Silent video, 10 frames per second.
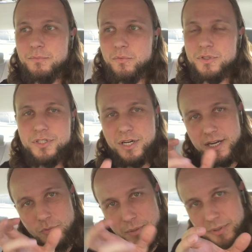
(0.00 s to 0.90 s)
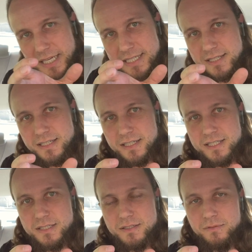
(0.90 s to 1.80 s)
We'll start in one place
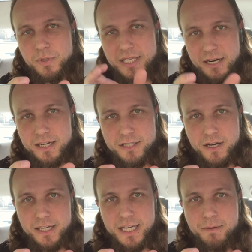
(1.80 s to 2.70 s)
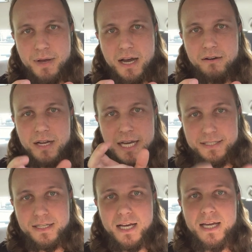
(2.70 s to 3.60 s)
with Eric talking about
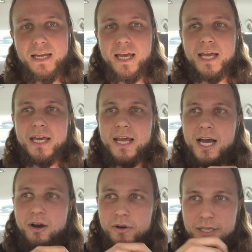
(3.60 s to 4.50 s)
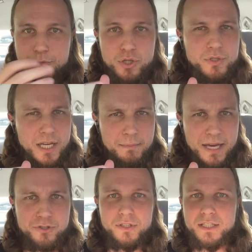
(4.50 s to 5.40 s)
Einstein and how him choosing a
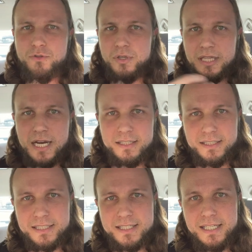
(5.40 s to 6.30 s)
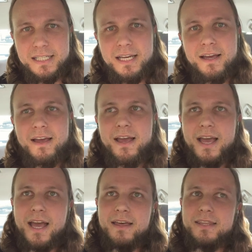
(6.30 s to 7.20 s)
metric sort of locked things in.
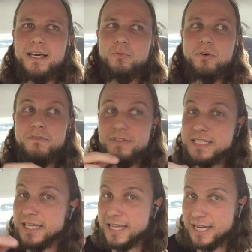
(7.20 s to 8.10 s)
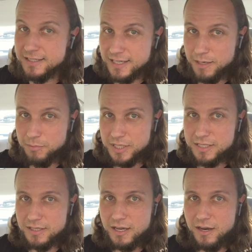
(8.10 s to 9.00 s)
And then we'll visit that same
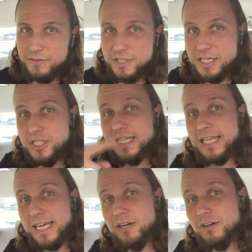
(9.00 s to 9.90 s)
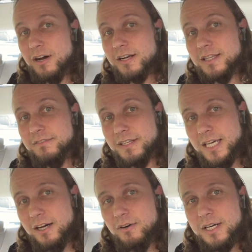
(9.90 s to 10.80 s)
piece of the conversation later on in the
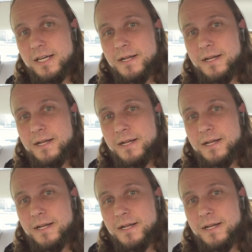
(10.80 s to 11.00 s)
video,